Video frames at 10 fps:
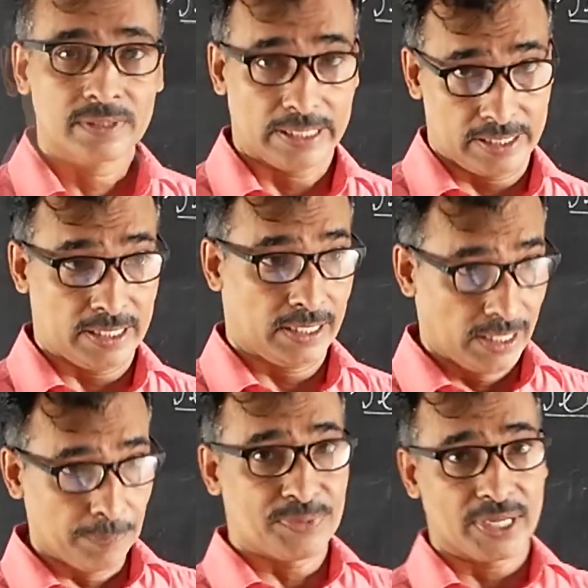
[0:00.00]
in an
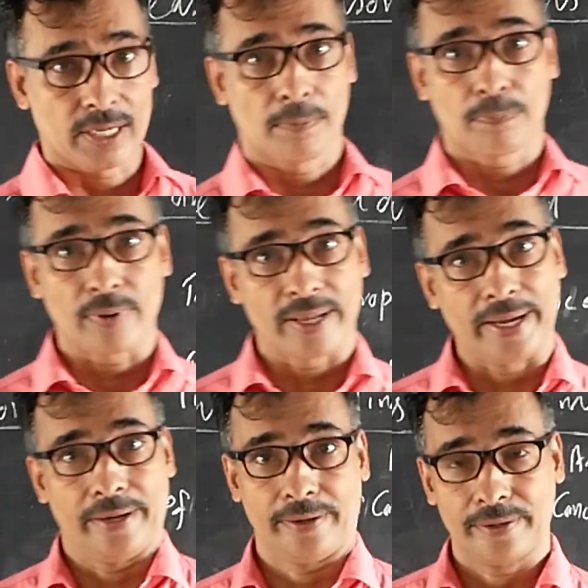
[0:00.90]
elliptical
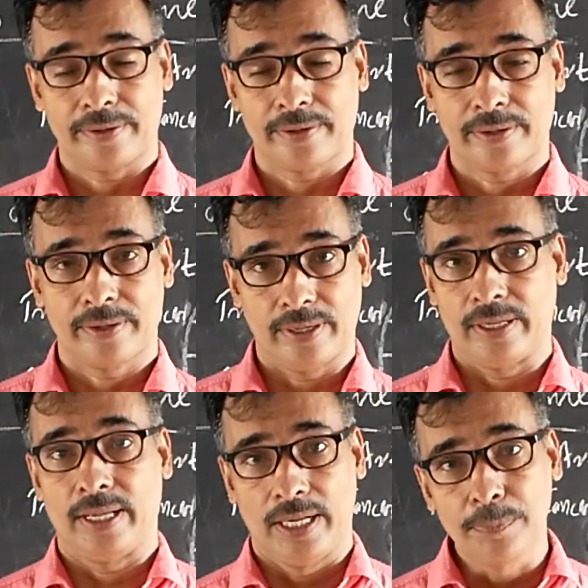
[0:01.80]
plane, in
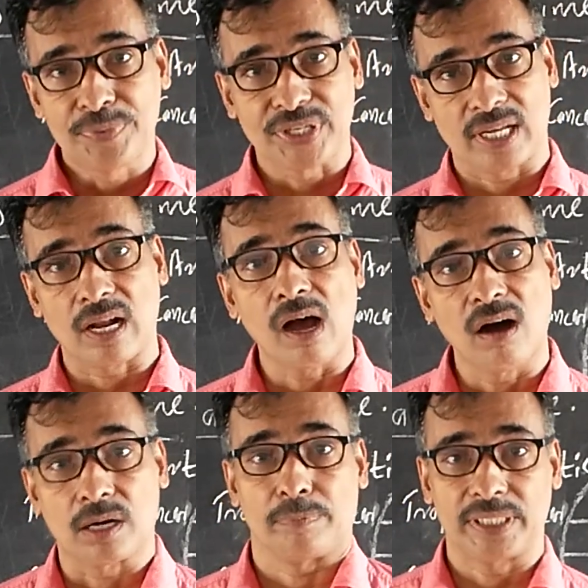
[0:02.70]
an elliptical
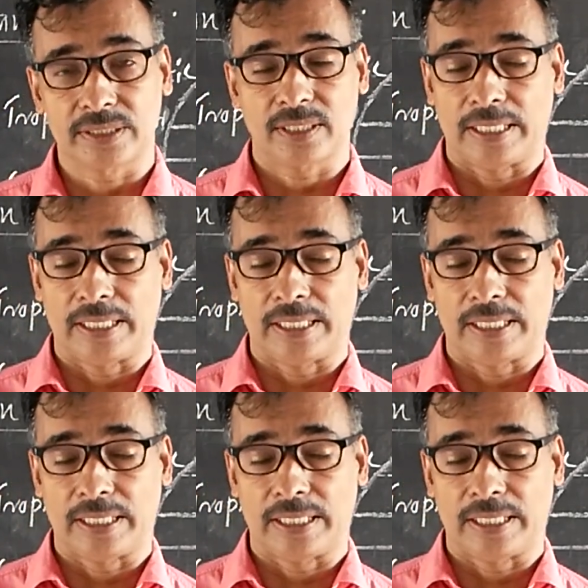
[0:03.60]
orbit,